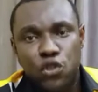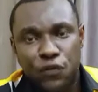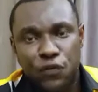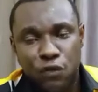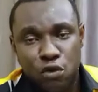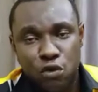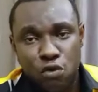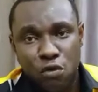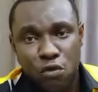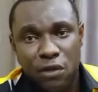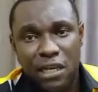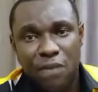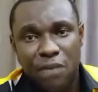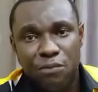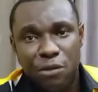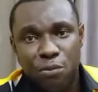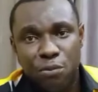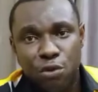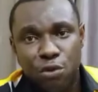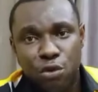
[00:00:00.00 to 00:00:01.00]
useful to
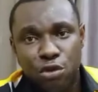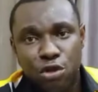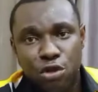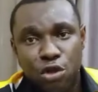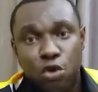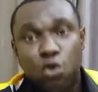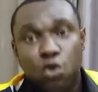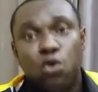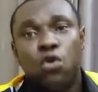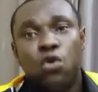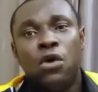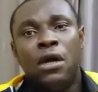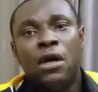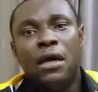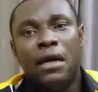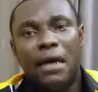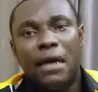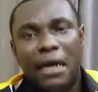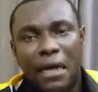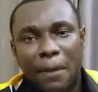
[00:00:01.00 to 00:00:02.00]
other people through
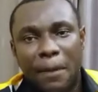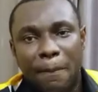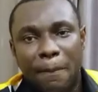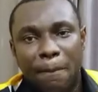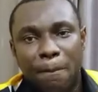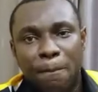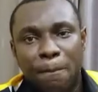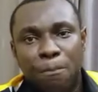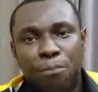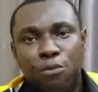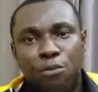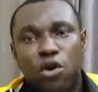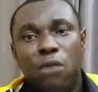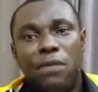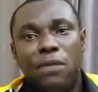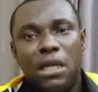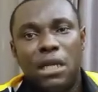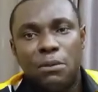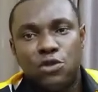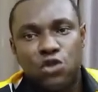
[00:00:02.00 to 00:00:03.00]

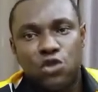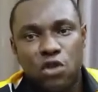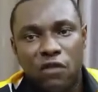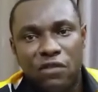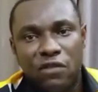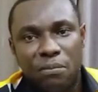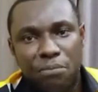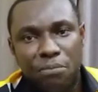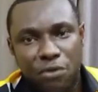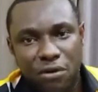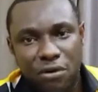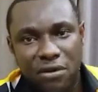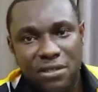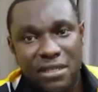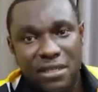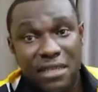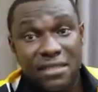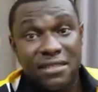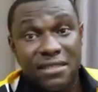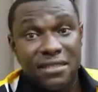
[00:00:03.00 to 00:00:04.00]
problem-solving
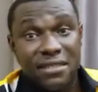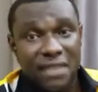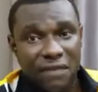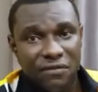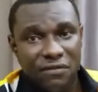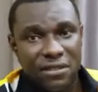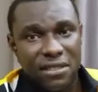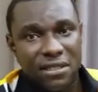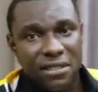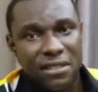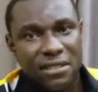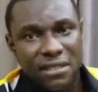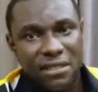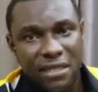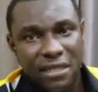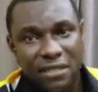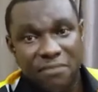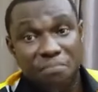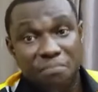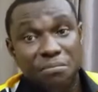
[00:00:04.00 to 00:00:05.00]
products and
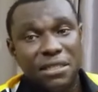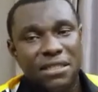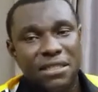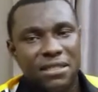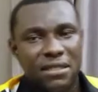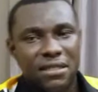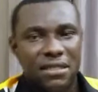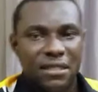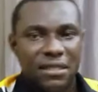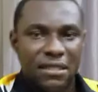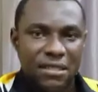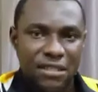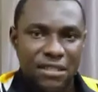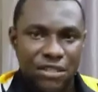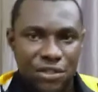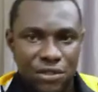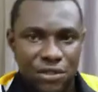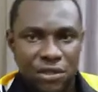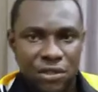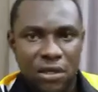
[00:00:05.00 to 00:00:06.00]
services that meet the
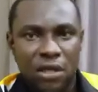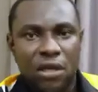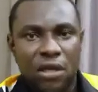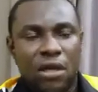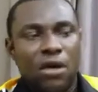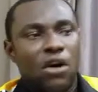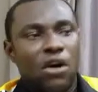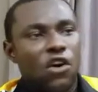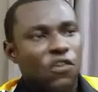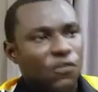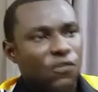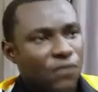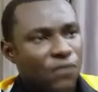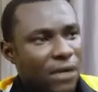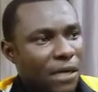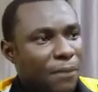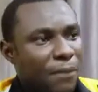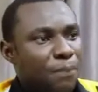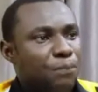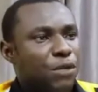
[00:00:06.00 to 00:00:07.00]
needs of
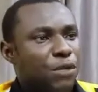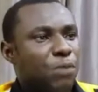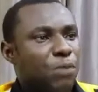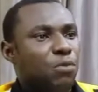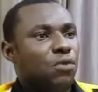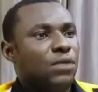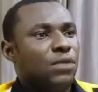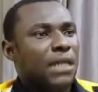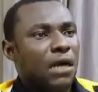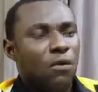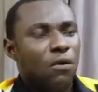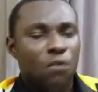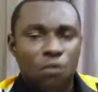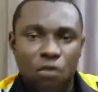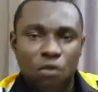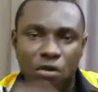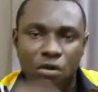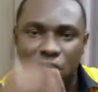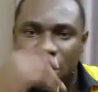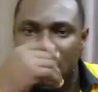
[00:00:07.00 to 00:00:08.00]
people. Now,
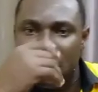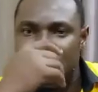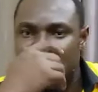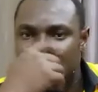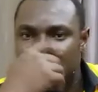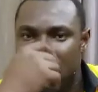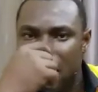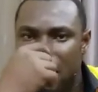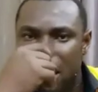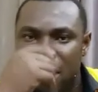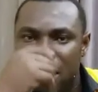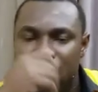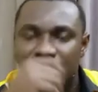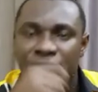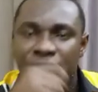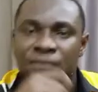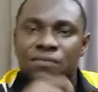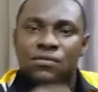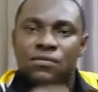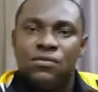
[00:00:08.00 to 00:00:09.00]
one other thing, that
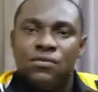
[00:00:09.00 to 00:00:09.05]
